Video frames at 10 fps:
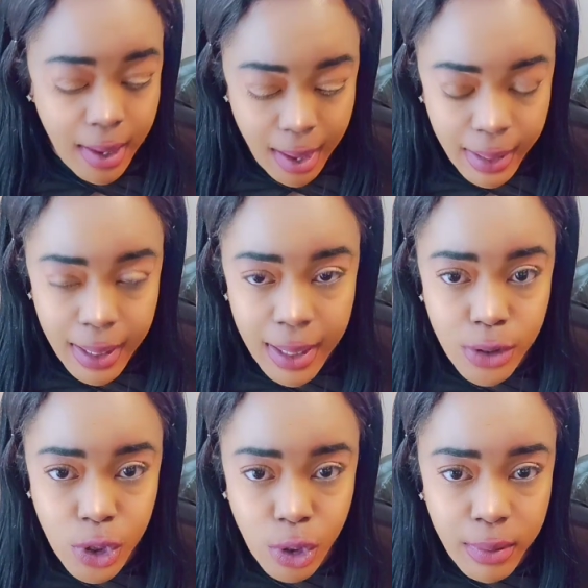I got
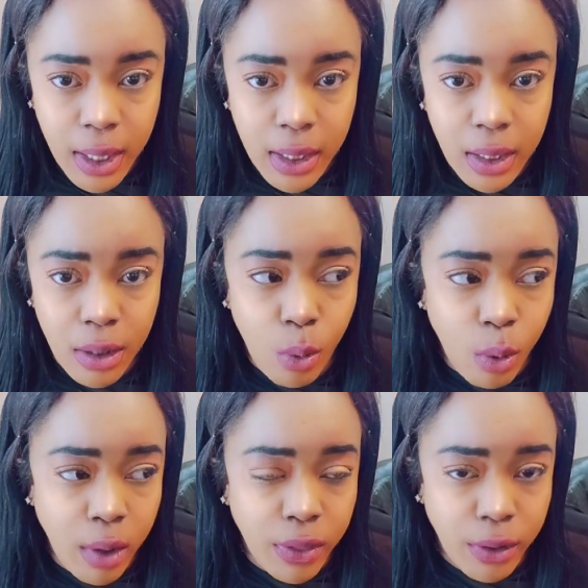terminated
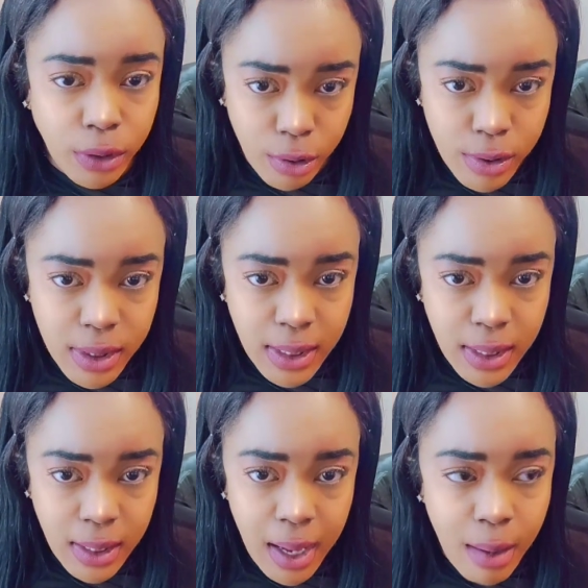on the
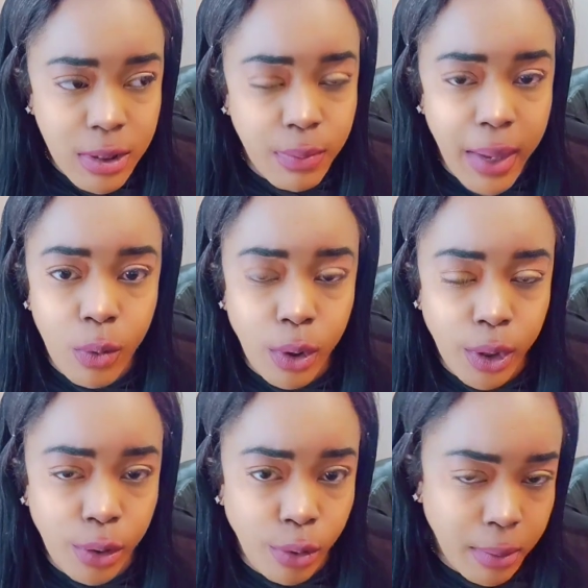Thursday. I was back
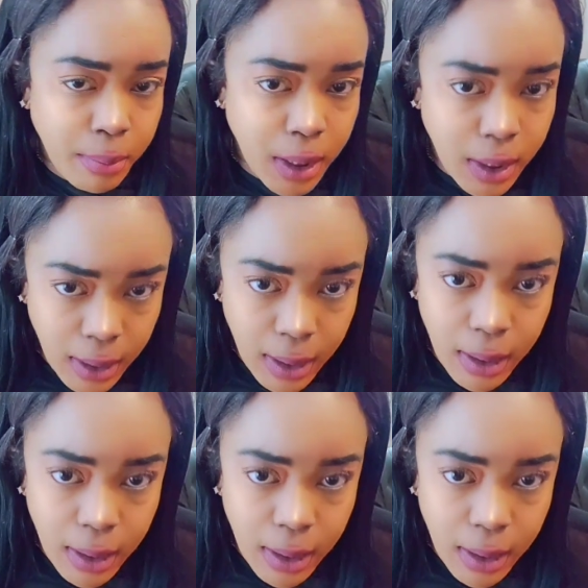working on the Monday.